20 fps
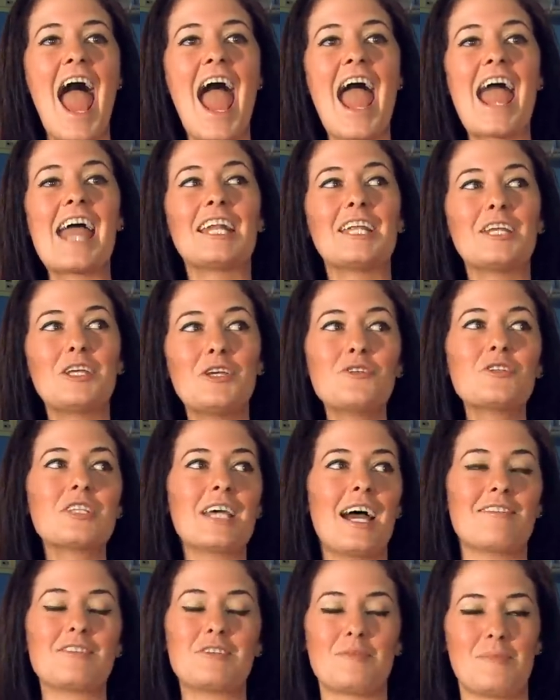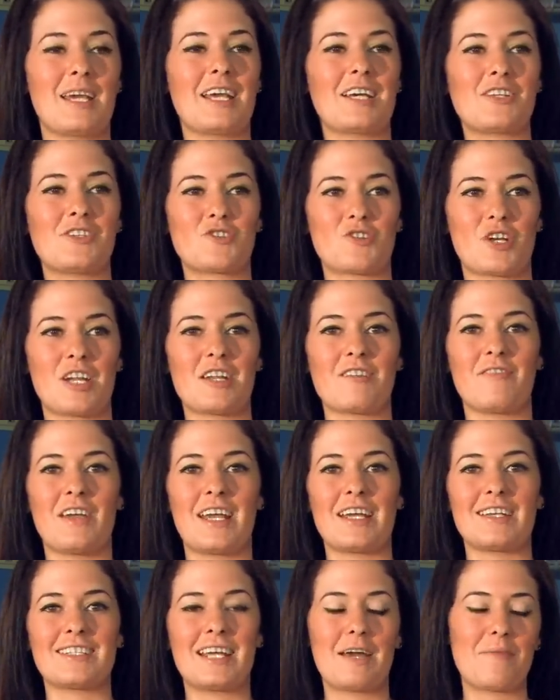And you just have to make a straight
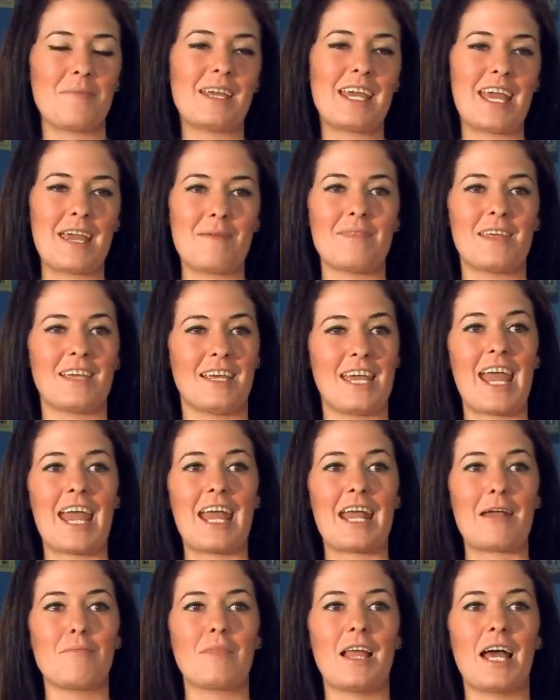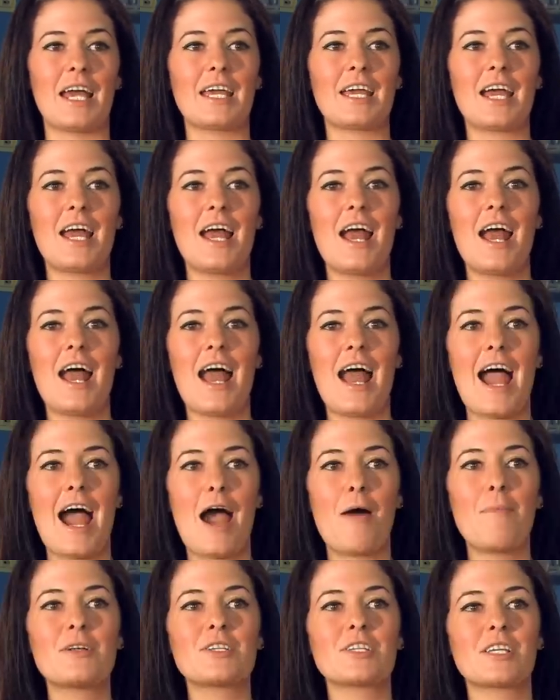face. That became the game. Like,
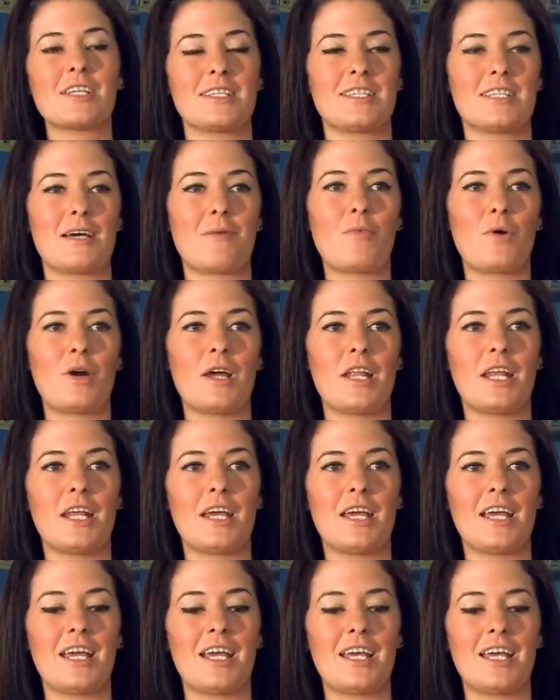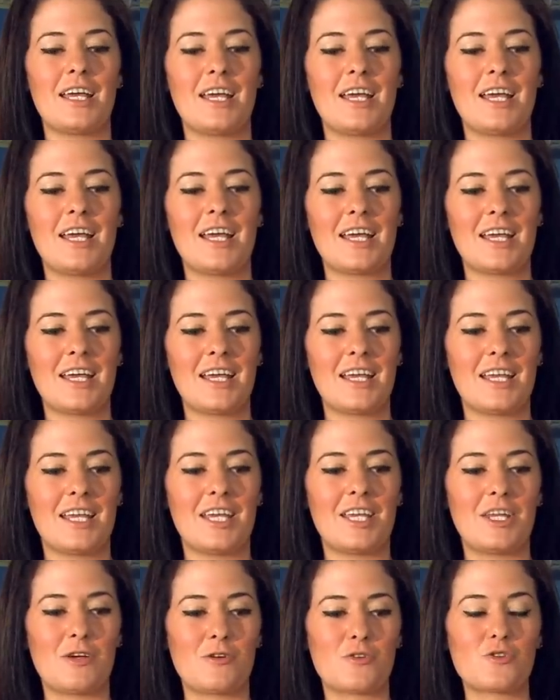how much can someone,
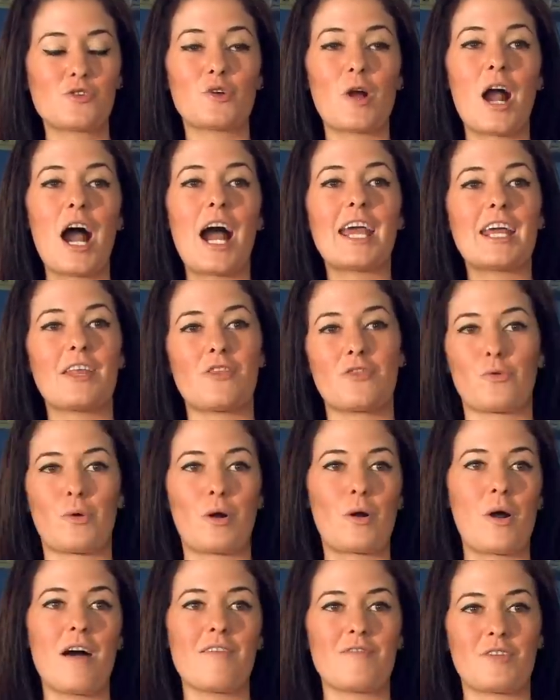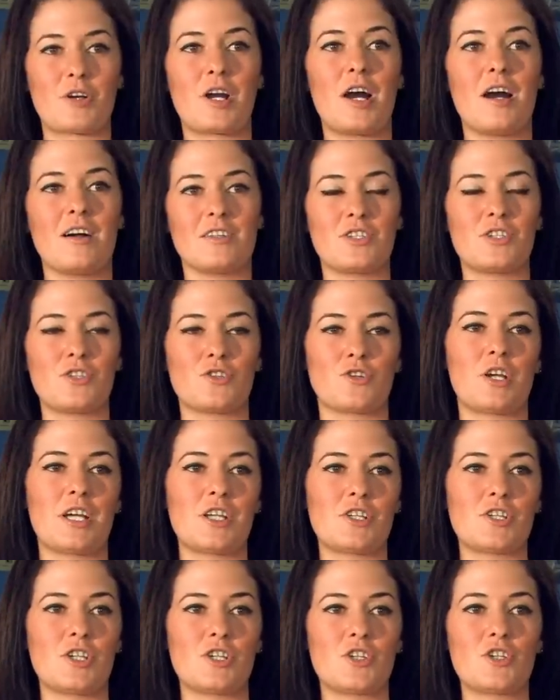you know, try and throw off your
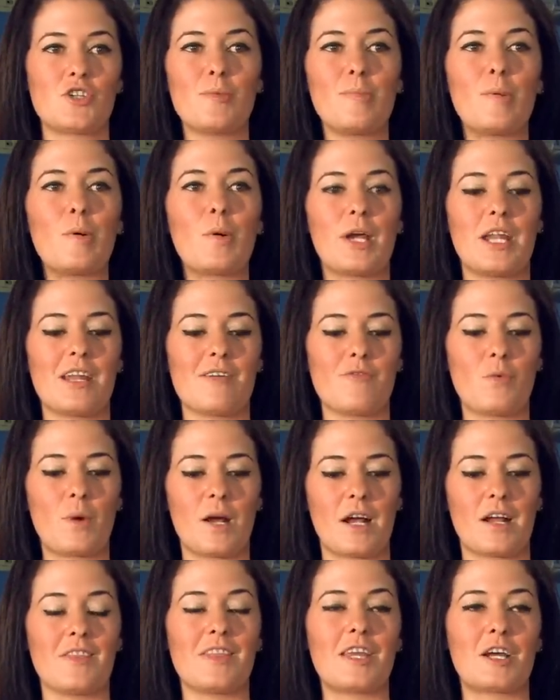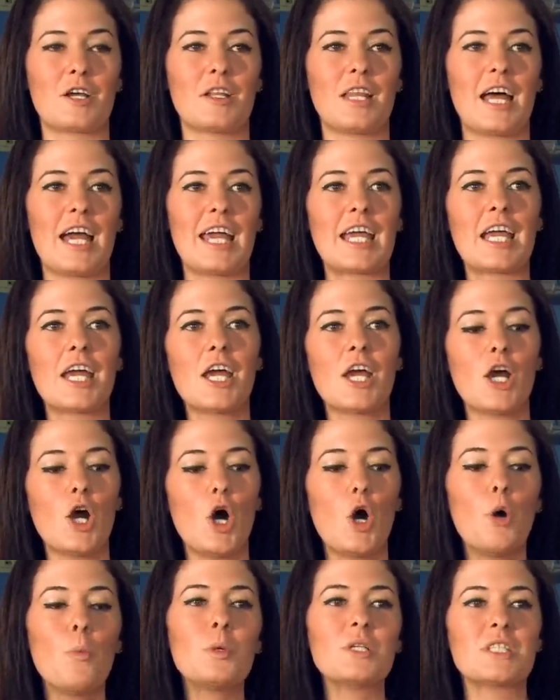concentration to the point of where they're like
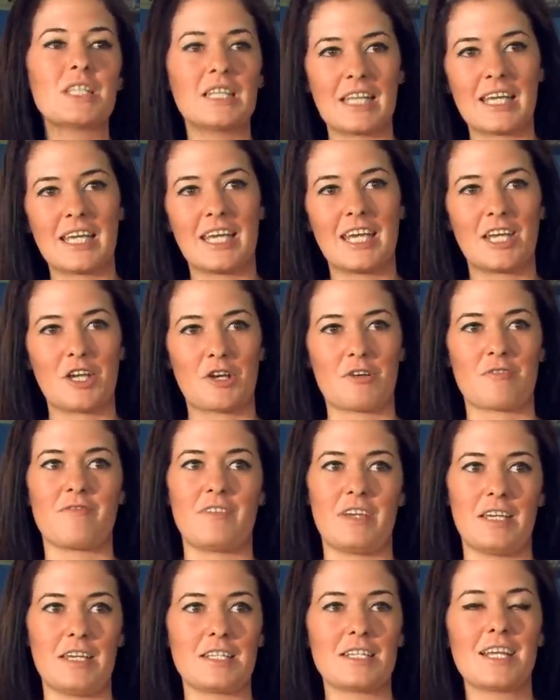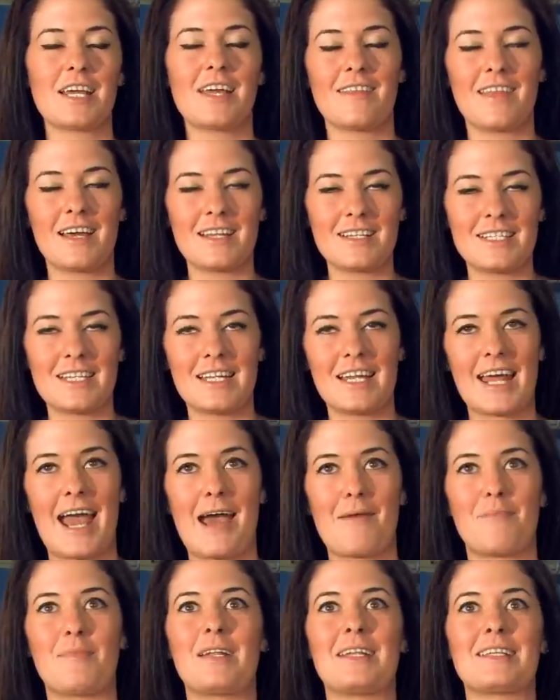almost licking your feet? That did
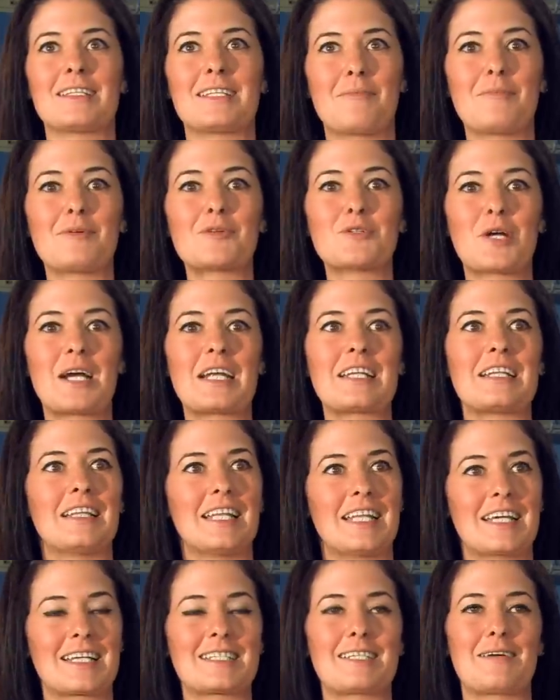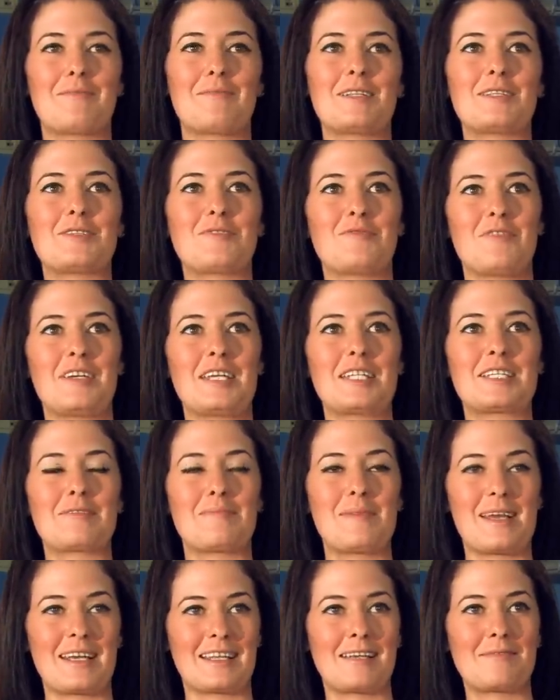happen. Someone tried to lick someone's feet to
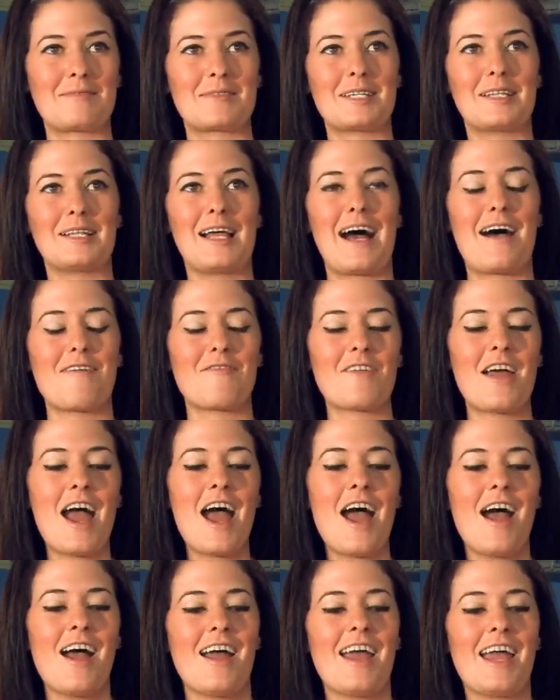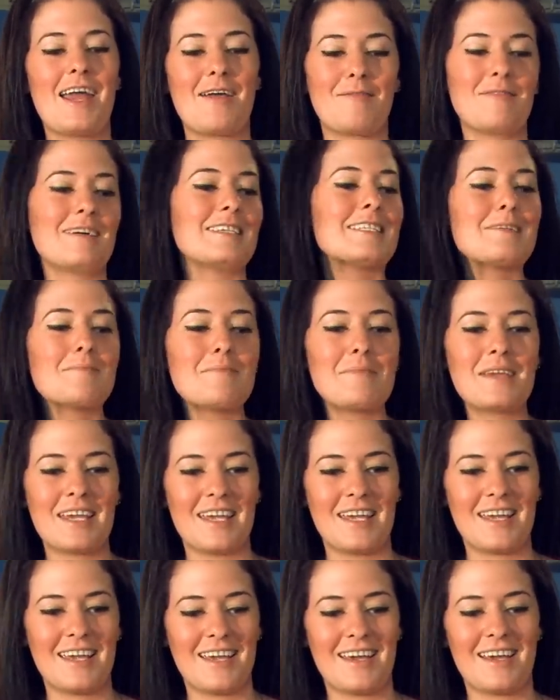make them to laugh. It wasn't
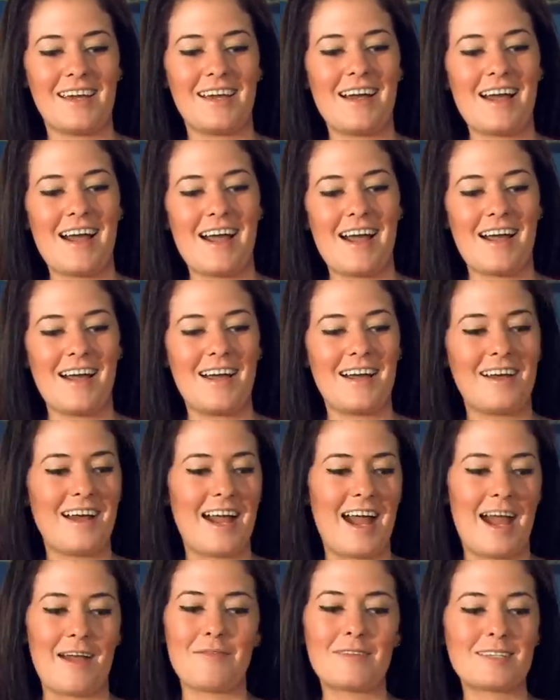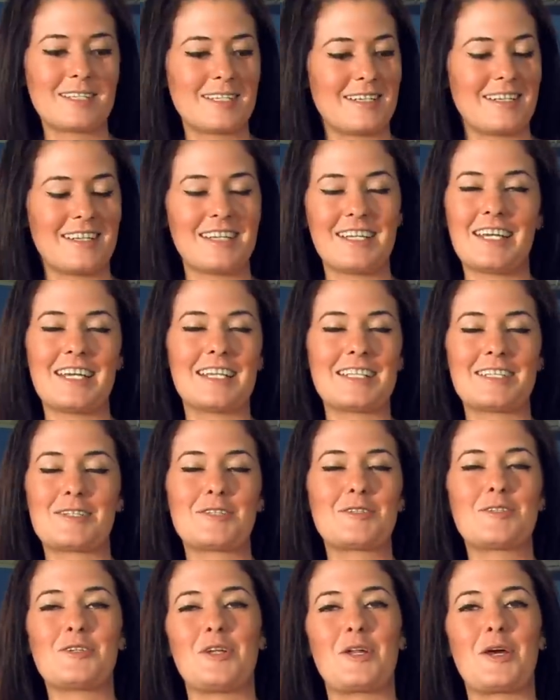me. I wasn't,
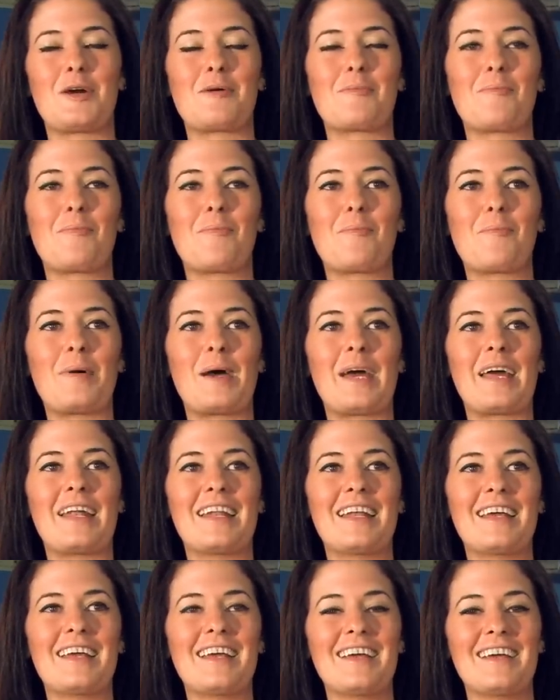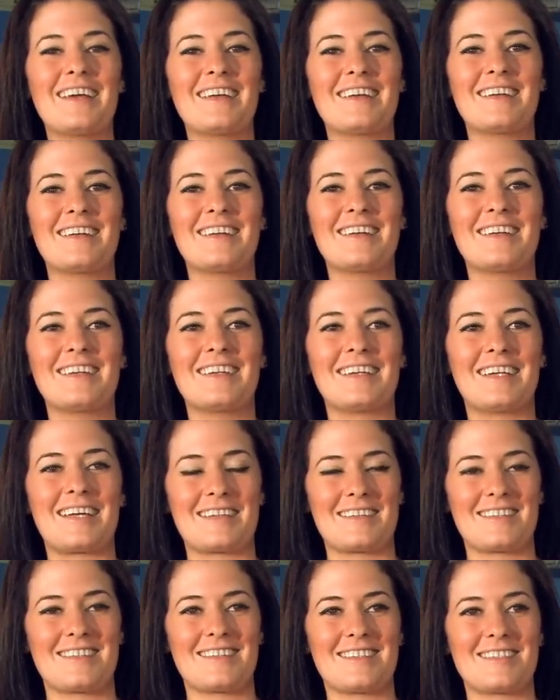it's, you know, but yeah,
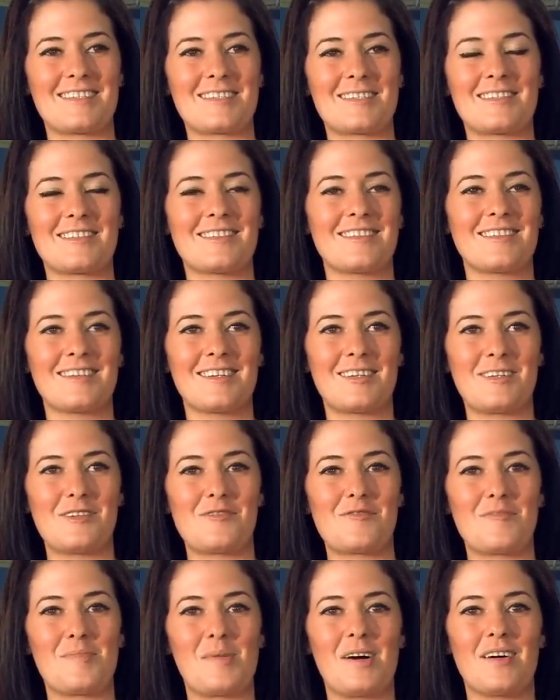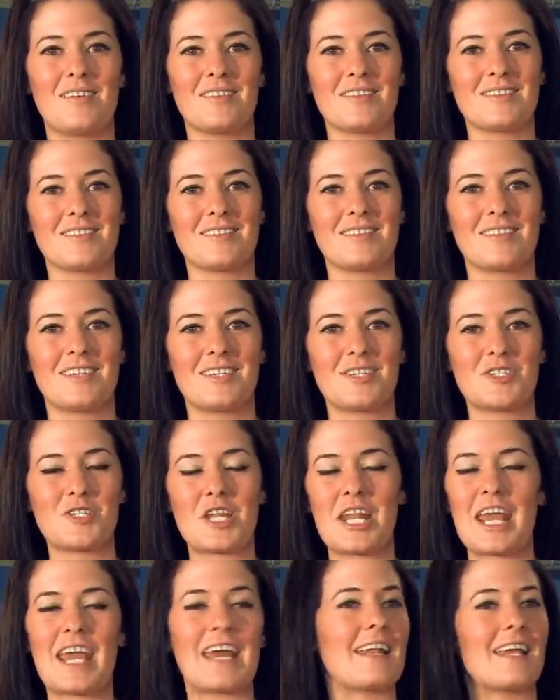just goofballs.
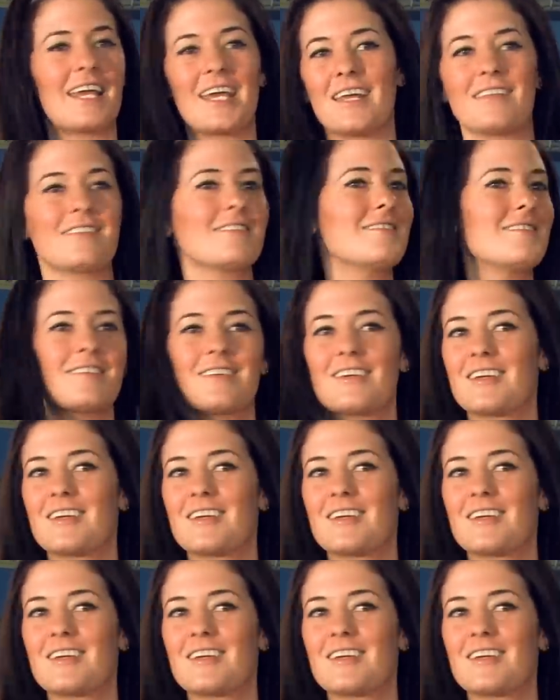Shenanigans.